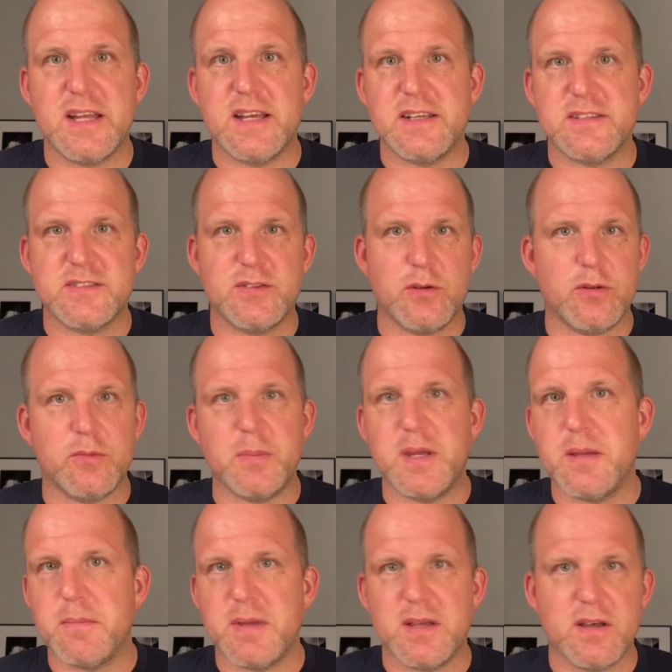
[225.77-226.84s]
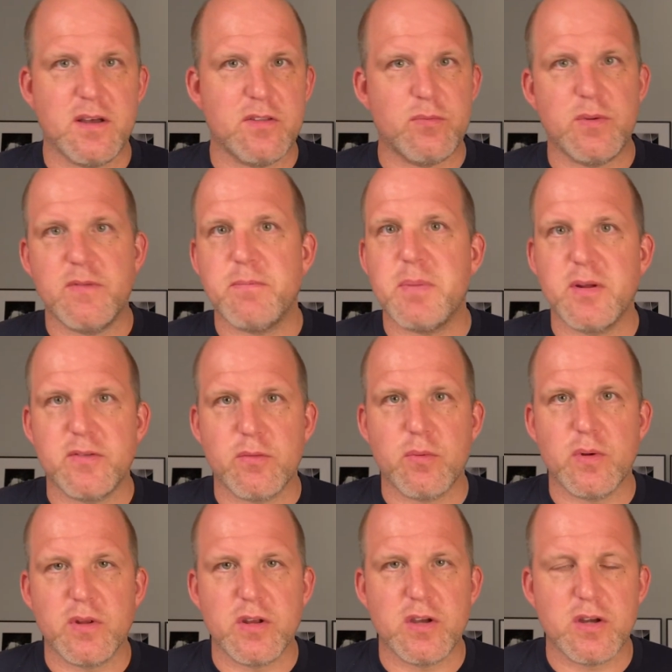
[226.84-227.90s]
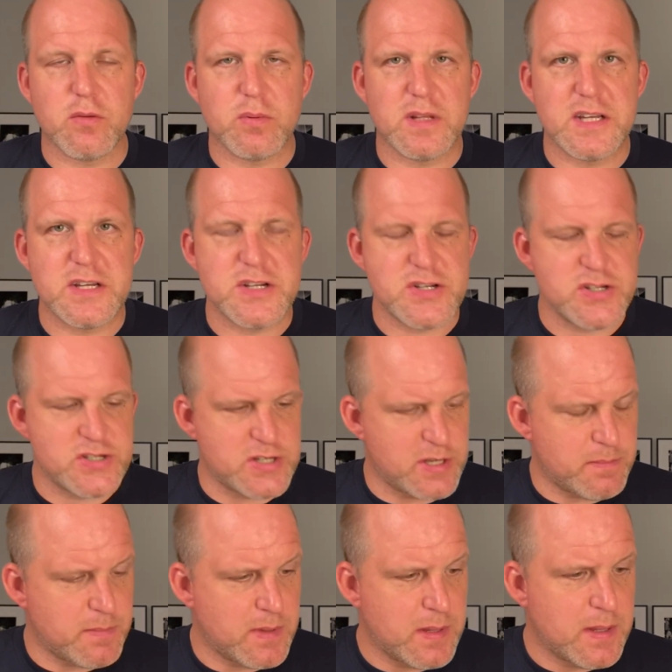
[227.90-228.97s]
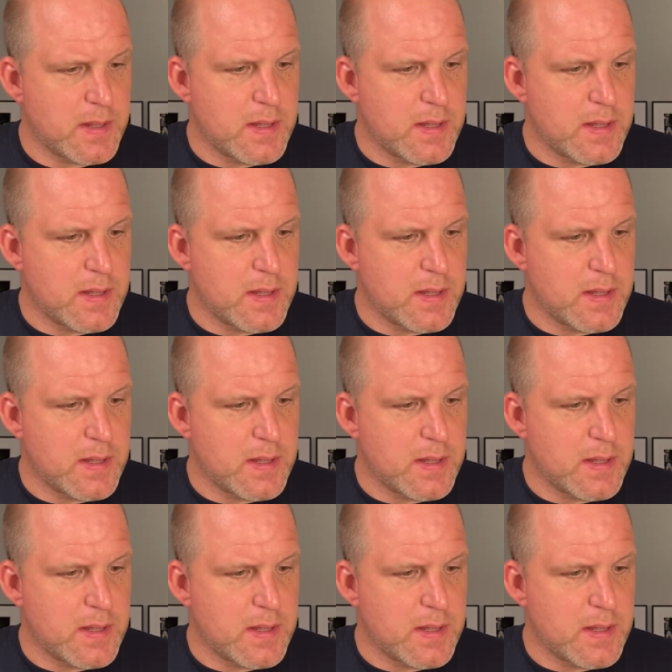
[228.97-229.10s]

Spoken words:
that he sold me because we've built a really good relationship.